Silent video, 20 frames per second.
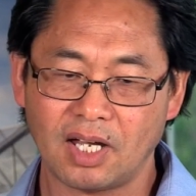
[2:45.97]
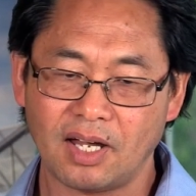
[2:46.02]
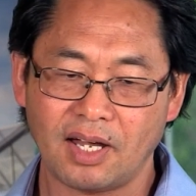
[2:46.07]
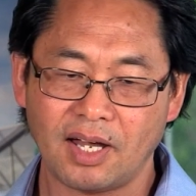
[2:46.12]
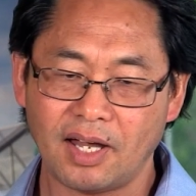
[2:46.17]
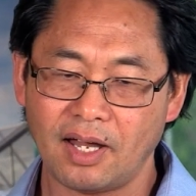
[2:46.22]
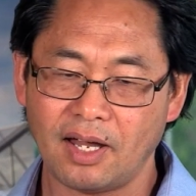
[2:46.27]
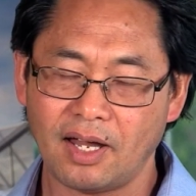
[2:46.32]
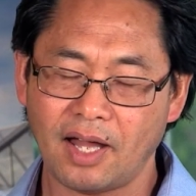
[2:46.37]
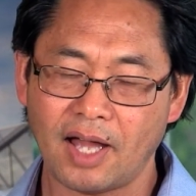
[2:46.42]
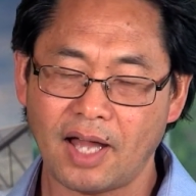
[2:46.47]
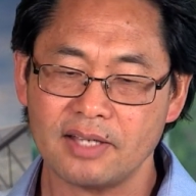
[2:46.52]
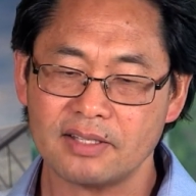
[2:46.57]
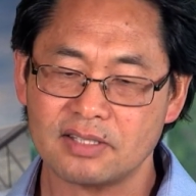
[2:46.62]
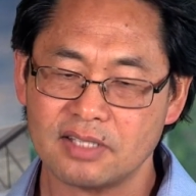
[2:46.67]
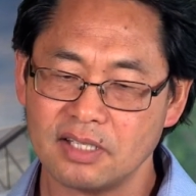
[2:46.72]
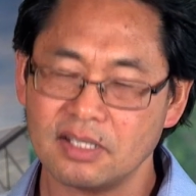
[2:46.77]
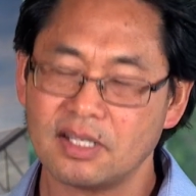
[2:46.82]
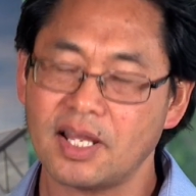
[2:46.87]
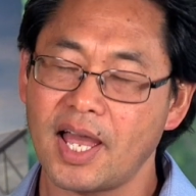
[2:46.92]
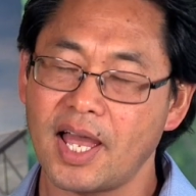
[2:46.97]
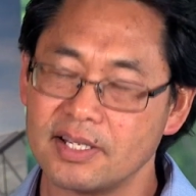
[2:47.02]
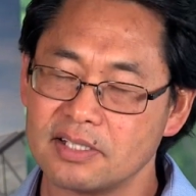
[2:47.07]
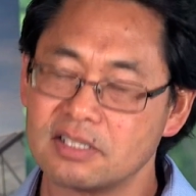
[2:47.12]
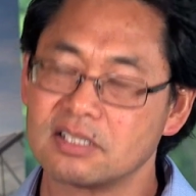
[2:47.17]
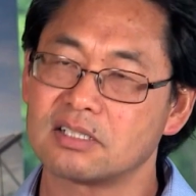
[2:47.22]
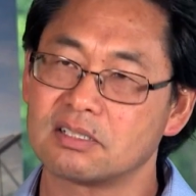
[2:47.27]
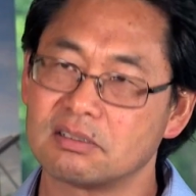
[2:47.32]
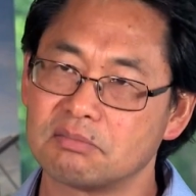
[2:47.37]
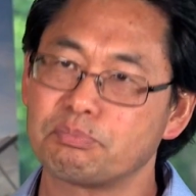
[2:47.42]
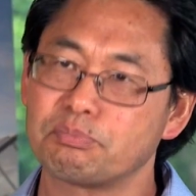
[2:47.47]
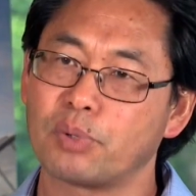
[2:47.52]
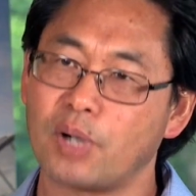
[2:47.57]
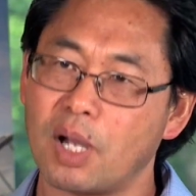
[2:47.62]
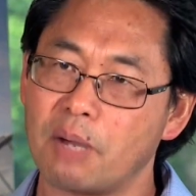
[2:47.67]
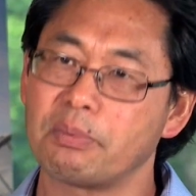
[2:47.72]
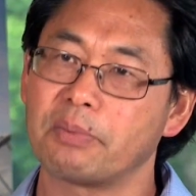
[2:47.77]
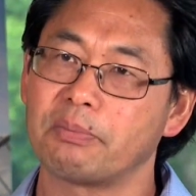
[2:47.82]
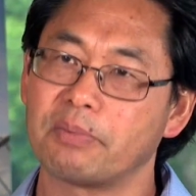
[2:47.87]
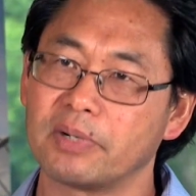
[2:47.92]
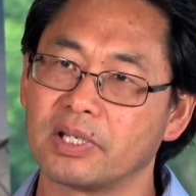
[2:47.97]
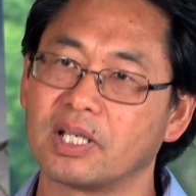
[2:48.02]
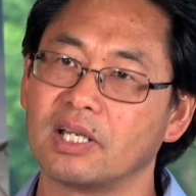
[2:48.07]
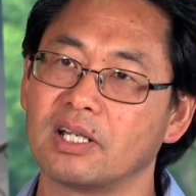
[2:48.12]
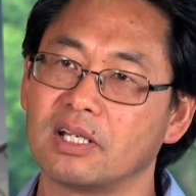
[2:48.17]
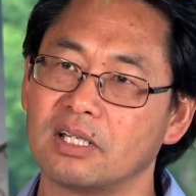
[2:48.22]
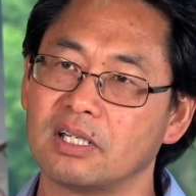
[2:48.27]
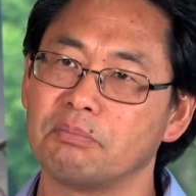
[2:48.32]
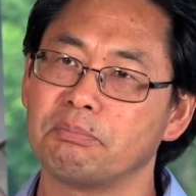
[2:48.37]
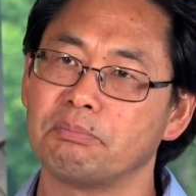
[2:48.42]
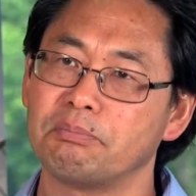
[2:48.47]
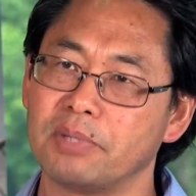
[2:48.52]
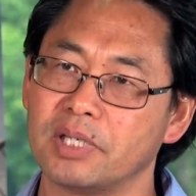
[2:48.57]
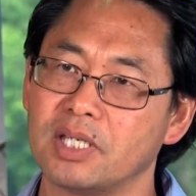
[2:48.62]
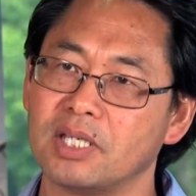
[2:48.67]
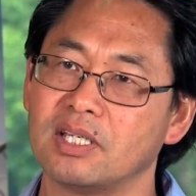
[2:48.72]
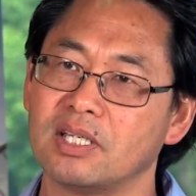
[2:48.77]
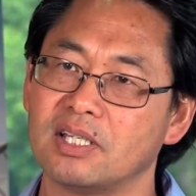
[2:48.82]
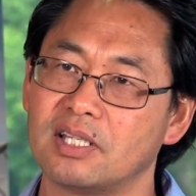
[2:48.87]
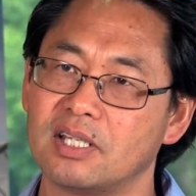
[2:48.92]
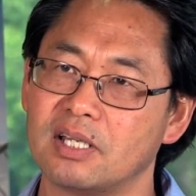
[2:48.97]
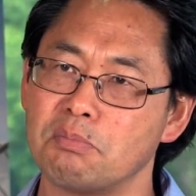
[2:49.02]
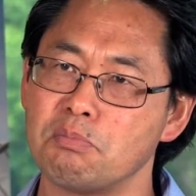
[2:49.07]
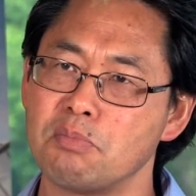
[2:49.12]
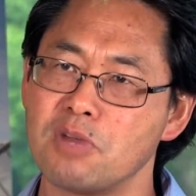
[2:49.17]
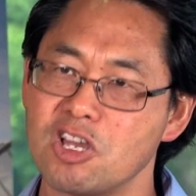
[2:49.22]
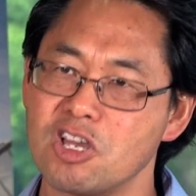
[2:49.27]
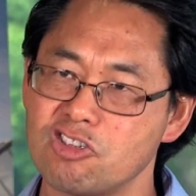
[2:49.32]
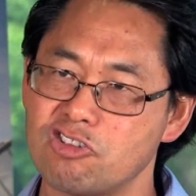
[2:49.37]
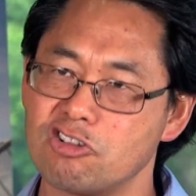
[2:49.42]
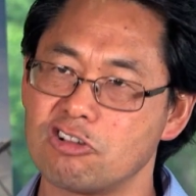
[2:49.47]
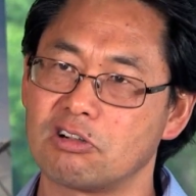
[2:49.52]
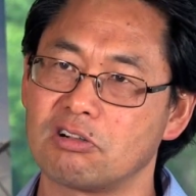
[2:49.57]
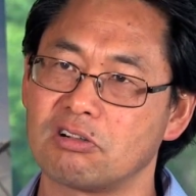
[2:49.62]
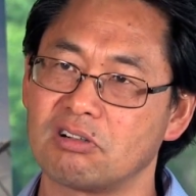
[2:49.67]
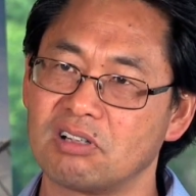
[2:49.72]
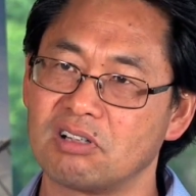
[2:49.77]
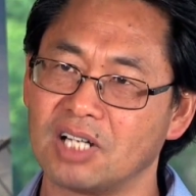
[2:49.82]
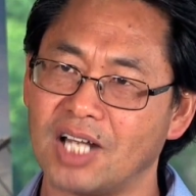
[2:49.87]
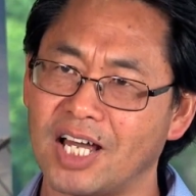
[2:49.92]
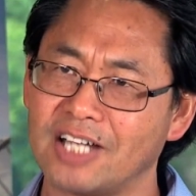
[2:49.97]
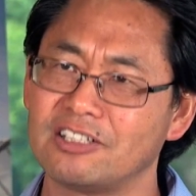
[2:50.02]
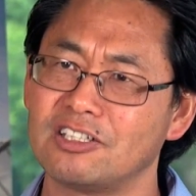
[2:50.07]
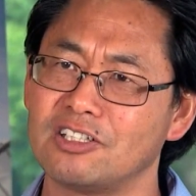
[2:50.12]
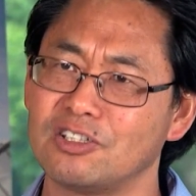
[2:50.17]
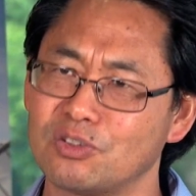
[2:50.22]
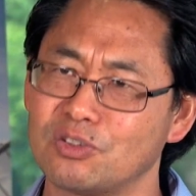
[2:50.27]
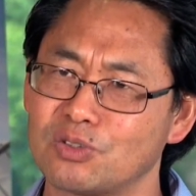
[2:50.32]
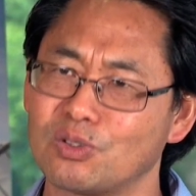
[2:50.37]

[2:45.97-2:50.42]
I see that's probably going to be the major lighting